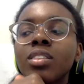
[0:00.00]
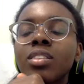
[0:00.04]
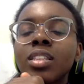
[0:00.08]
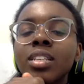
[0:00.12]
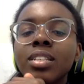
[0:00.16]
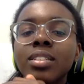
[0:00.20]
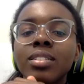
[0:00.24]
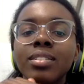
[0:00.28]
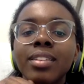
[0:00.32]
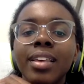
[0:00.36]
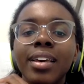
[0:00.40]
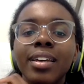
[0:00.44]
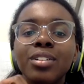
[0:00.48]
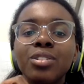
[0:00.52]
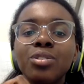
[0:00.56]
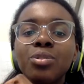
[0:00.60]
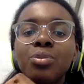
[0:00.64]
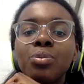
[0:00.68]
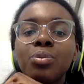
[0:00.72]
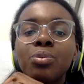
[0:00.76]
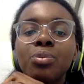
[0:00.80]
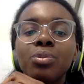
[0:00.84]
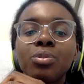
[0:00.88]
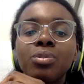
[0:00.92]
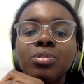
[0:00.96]
this like
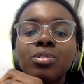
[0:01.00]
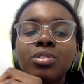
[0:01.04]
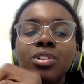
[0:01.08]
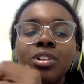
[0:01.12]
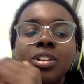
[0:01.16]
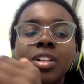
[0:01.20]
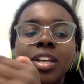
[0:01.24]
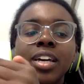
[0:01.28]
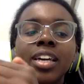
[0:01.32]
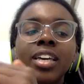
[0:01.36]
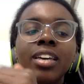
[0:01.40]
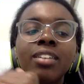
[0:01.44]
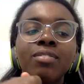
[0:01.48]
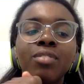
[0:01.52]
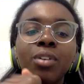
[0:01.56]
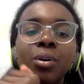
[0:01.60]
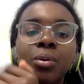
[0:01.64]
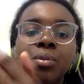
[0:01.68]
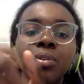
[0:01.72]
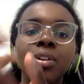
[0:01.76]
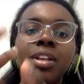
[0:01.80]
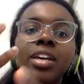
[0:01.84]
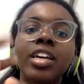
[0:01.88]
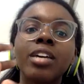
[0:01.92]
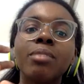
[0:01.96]
tool to like
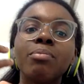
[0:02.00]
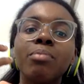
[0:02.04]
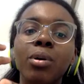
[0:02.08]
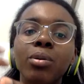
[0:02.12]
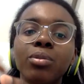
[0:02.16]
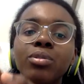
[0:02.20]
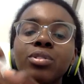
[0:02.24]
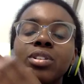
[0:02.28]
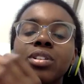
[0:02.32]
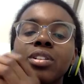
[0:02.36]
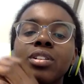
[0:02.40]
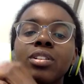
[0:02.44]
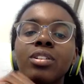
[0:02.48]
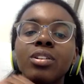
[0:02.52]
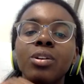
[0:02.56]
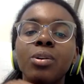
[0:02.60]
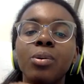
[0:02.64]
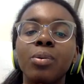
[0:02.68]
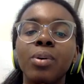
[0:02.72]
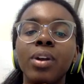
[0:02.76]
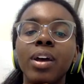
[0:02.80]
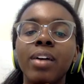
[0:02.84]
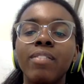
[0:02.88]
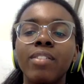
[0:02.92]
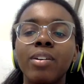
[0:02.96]
evoke like emotion
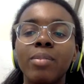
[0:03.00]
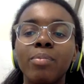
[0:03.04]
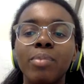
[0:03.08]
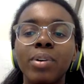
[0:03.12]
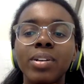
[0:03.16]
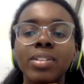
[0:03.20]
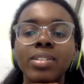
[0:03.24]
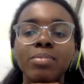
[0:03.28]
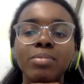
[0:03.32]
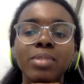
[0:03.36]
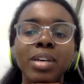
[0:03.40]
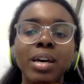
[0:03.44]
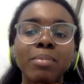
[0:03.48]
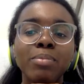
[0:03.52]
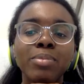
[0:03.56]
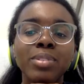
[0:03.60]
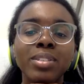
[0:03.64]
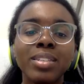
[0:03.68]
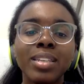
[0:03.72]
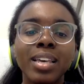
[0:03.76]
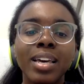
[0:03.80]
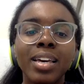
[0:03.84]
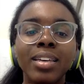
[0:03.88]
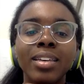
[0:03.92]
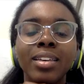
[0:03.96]
or whatever, but sometimes
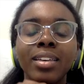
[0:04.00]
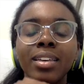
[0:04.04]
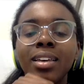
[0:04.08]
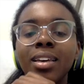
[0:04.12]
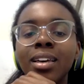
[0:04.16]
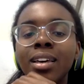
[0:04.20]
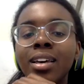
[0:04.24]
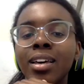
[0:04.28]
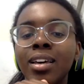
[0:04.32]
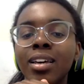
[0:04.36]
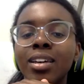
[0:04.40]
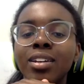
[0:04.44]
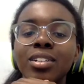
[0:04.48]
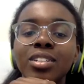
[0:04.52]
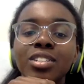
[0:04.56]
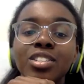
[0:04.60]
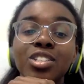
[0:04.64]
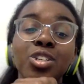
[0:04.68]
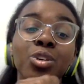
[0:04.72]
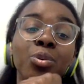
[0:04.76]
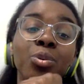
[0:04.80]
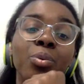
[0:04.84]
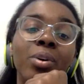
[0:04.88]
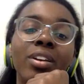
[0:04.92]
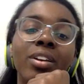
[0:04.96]
it's like you
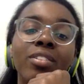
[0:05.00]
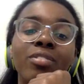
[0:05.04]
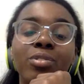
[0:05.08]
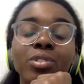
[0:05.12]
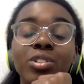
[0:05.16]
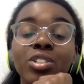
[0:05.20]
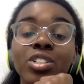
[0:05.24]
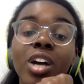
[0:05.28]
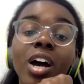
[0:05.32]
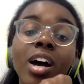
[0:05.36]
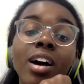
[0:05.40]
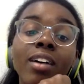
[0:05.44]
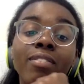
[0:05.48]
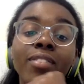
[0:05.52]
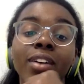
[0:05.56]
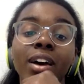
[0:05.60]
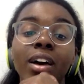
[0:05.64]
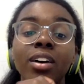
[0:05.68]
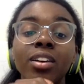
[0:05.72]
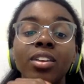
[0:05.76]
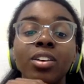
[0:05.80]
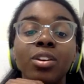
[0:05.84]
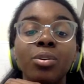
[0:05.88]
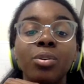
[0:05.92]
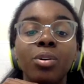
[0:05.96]
just do it for shock
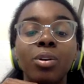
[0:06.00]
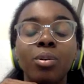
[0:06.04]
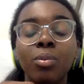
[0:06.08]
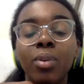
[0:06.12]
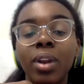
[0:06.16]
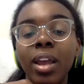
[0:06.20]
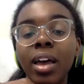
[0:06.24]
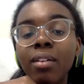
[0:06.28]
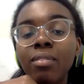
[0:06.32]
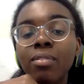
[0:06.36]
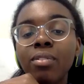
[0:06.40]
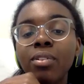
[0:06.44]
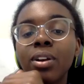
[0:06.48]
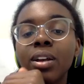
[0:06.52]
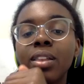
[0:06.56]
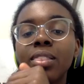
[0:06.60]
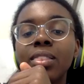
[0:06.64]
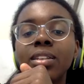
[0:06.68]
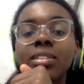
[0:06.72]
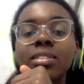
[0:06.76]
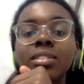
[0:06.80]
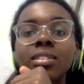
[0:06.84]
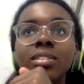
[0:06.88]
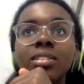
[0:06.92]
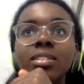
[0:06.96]
value or whatever. And
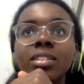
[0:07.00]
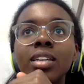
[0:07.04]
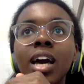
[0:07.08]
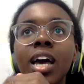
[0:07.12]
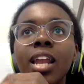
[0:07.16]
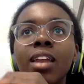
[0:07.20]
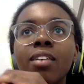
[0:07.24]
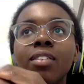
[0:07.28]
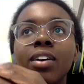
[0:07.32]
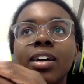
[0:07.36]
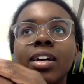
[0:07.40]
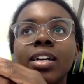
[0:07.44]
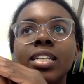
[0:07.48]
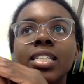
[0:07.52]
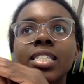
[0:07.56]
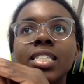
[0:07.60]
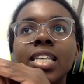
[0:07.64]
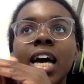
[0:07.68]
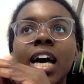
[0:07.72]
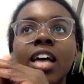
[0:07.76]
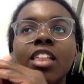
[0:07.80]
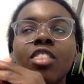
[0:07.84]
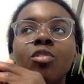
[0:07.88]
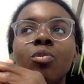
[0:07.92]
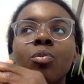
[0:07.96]
this is kind of like a
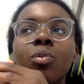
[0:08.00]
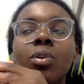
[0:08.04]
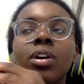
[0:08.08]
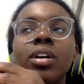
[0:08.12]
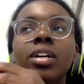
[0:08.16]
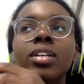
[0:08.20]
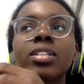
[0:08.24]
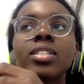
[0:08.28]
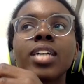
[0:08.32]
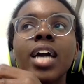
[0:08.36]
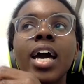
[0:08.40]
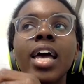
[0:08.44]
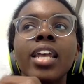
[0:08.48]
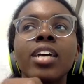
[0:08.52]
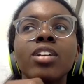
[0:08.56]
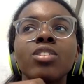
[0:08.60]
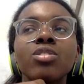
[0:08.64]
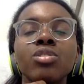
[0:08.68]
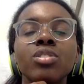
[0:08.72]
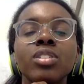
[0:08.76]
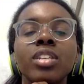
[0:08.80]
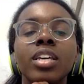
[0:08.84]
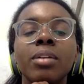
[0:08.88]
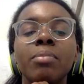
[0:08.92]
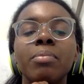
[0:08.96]
death where it's kind of
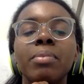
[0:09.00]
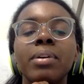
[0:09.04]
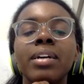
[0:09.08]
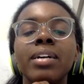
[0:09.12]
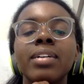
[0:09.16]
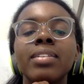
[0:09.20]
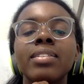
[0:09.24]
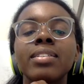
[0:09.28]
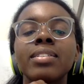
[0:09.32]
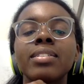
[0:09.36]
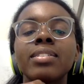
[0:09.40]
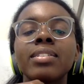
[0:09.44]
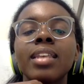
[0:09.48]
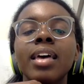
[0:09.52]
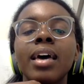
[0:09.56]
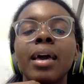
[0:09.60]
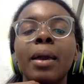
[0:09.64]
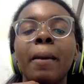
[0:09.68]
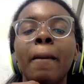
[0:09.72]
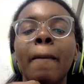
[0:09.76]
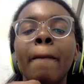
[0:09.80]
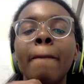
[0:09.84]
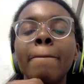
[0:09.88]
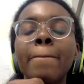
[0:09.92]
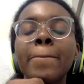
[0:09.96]
interesting because it's like,
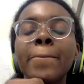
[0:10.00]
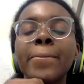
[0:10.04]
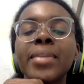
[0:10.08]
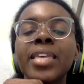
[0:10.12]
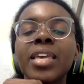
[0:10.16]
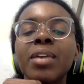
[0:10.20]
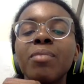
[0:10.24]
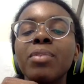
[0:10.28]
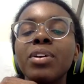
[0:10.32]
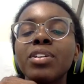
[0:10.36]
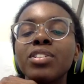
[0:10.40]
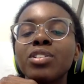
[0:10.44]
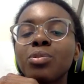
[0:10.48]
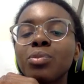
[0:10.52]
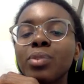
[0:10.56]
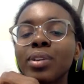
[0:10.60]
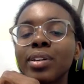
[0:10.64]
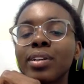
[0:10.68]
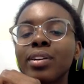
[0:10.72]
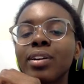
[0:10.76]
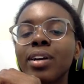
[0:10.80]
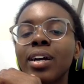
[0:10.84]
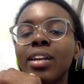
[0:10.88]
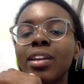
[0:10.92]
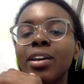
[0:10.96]
even as a
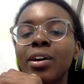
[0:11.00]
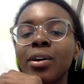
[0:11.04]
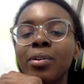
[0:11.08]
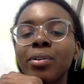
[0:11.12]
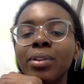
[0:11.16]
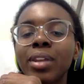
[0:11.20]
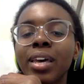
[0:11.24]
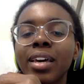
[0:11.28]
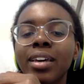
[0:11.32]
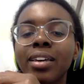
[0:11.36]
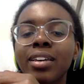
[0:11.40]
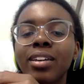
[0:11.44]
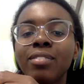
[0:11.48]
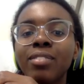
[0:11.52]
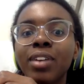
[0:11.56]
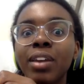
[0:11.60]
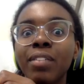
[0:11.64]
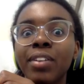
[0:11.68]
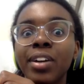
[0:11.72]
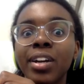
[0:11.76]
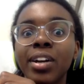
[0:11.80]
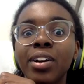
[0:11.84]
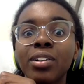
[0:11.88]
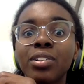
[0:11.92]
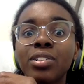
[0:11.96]
reader, I know like your
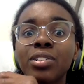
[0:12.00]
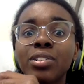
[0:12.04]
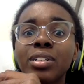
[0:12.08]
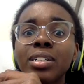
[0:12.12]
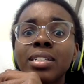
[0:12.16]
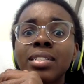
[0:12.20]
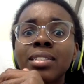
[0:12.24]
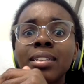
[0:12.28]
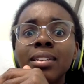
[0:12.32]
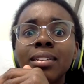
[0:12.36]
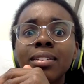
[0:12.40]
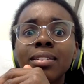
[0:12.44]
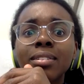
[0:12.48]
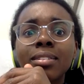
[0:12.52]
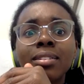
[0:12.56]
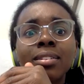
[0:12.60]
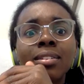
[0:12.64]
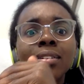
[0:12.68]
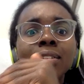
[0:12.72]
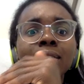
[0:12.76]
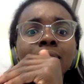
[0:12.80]
favorite character isn't